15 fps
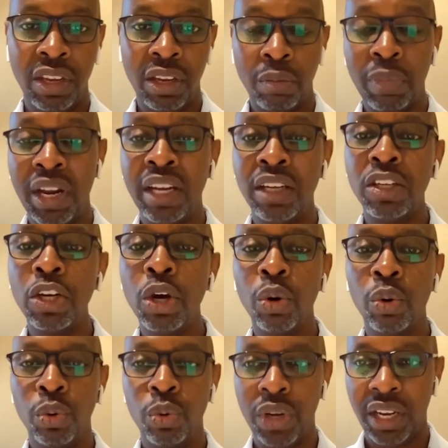here, but I
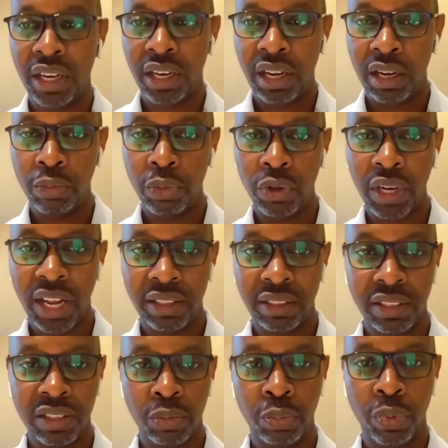know who can come on
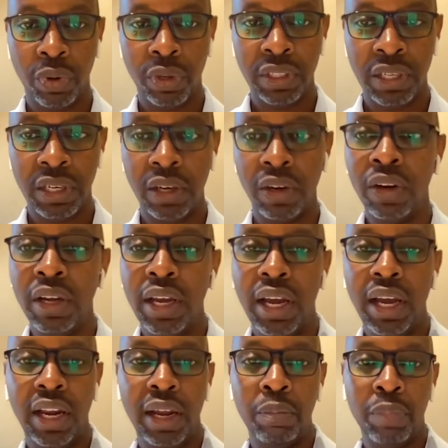at this point here,
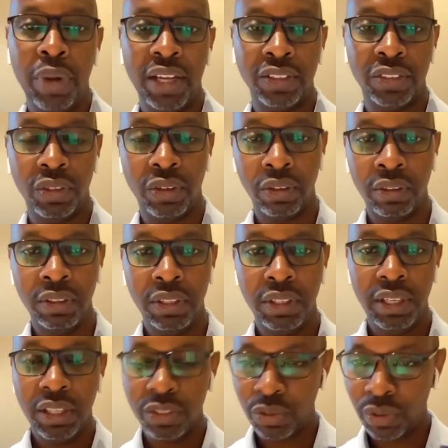and I pass on.
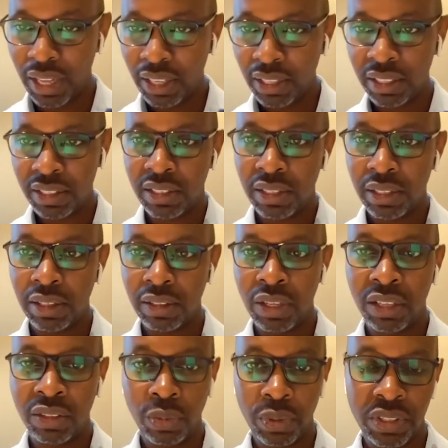And so that that's uh,
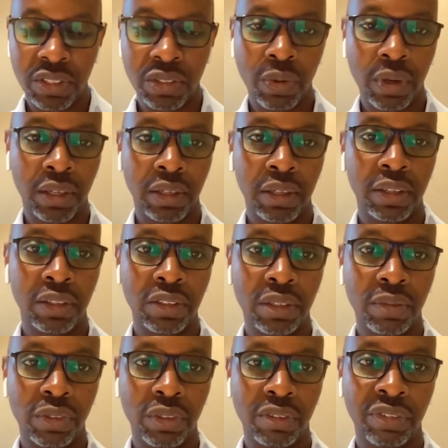that was is quite clear in
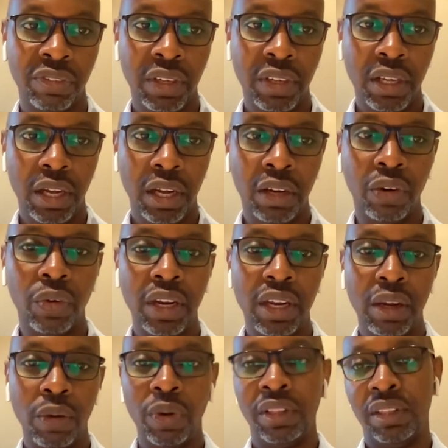terms of
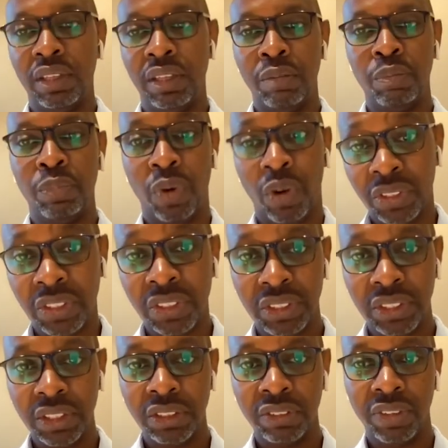agreeing what the process
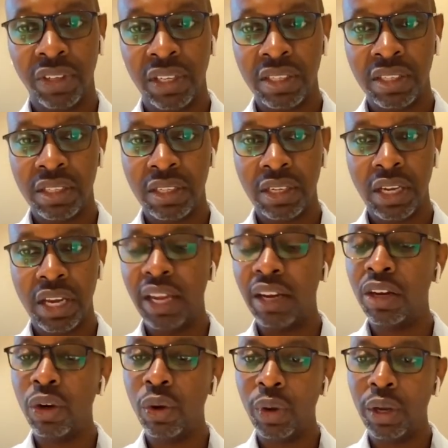is for exiting
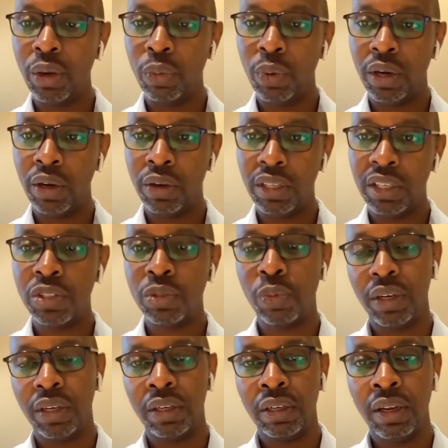and knowing where each
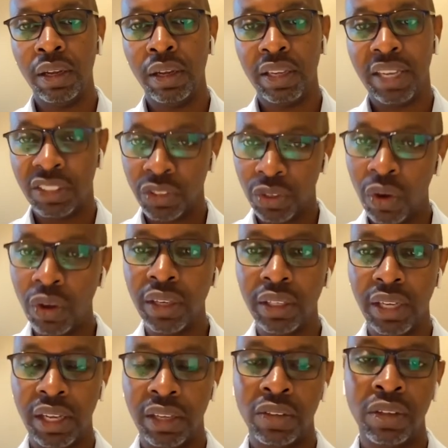one uh, gets on
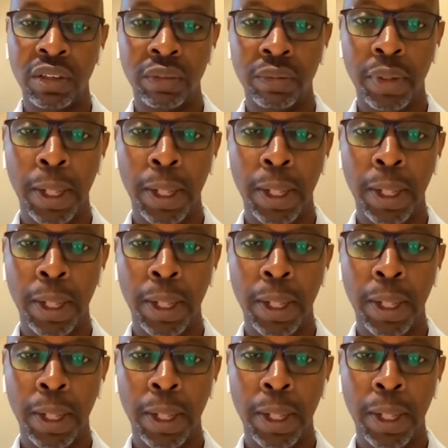and gets off.